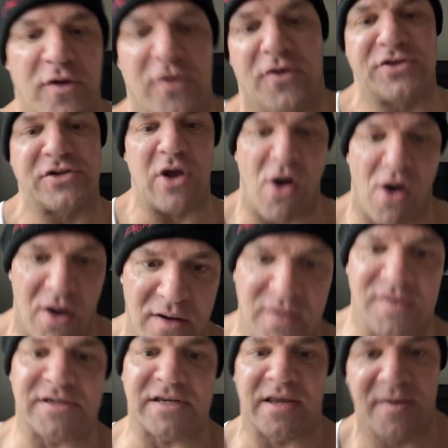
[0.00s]

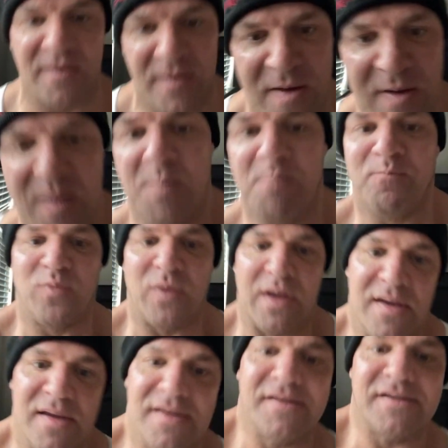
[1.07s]
songs.
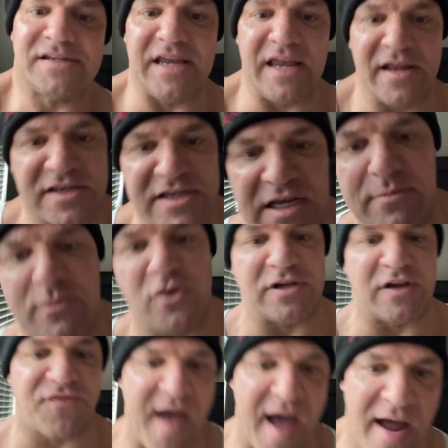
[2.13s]
CNC
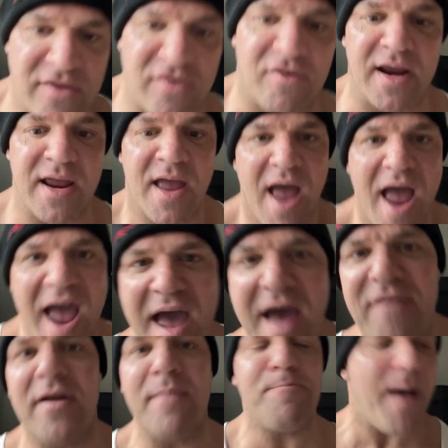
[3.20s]
Music Factory,
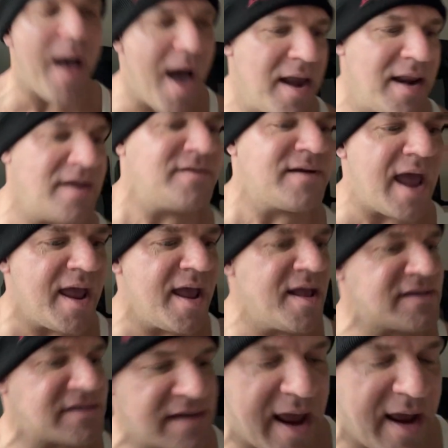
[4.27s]
Everybody
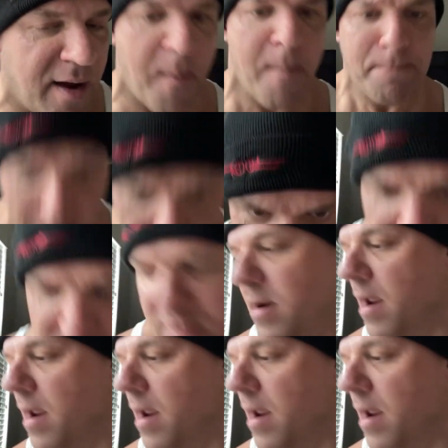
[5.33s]
Dance Now, bow,